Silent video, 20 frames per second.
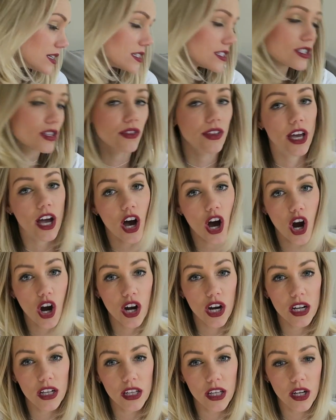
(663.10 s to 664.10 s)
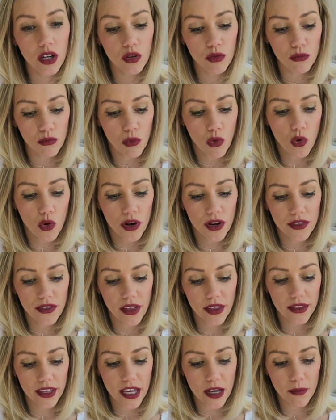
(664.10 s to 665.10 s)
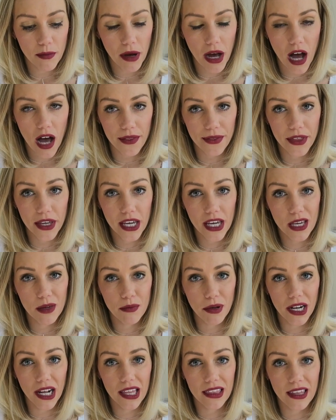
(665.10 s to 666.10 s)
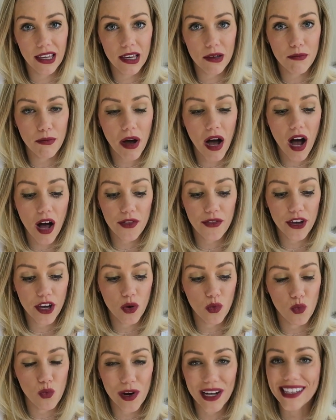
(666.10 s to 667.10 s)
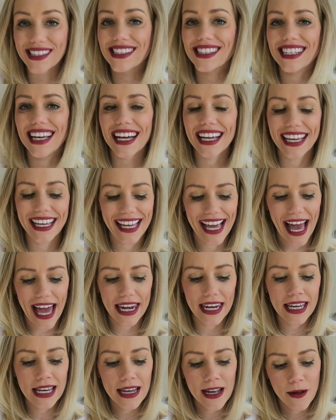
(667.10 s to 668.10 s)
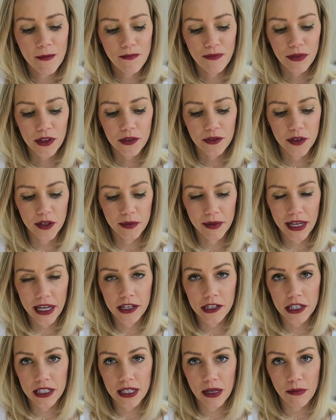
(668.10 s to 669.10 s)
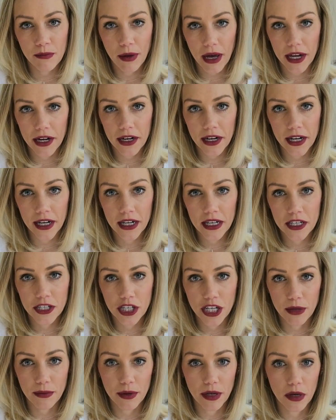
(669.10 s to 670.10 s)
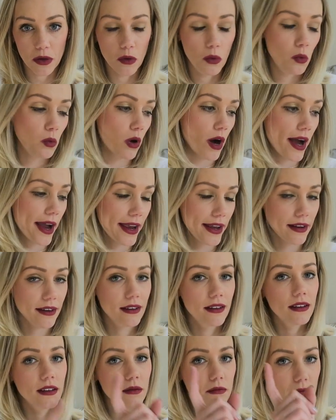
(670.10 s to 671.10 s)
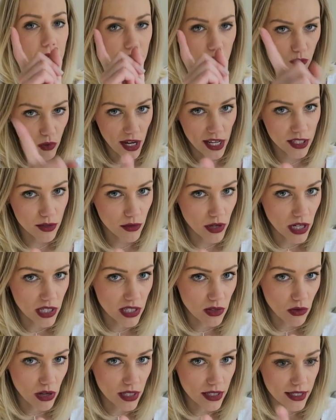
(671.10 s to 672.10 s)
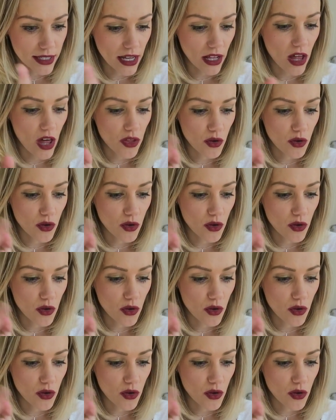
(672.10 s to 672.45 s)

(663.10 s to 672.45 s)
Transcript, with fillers: So they are a little more than the Apothic, but I think Apothic wins again for being just a better, cheaper wine. But the wines were also on sale.